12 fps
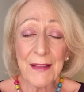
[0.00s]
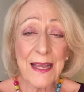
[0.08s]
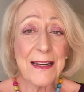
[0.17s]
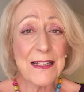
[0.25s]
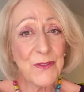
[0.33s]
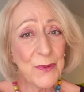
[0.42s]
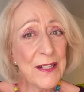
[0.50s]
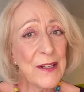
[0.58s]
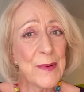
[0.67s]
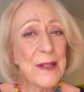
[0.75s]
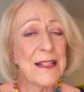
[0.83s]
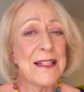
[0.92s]
And it's really,
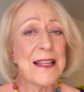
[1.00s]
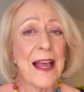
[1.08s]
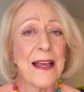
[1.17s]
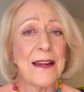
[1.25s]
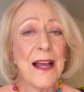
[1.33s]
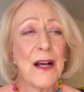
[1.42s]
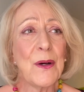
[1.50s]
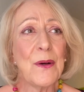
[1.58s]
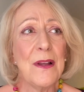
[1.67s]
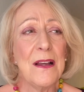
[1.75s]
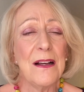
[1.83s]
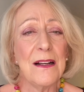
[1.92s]
really sad how
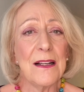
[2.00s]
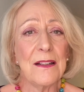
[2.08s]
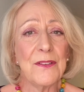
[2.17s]
uh,